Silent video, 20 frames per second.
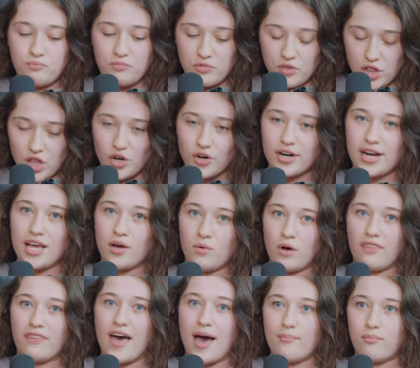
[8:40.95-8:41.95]
learning
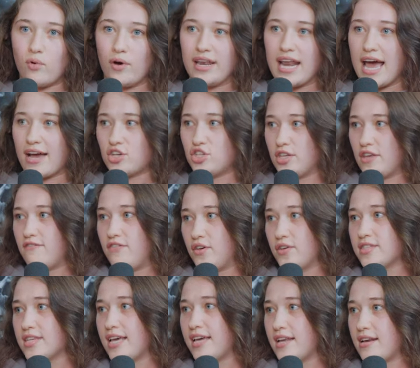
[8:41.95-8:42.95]
what that point actually
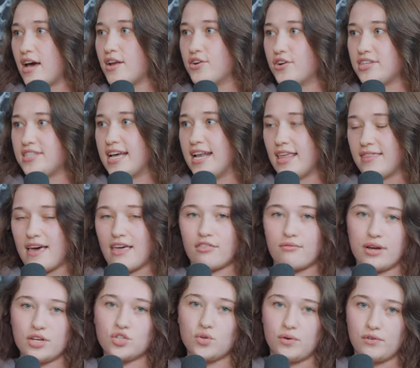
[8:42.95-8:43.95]
feels like and understanding that
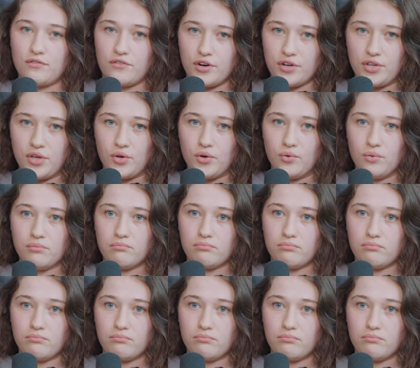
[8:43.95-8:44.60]
threshold for you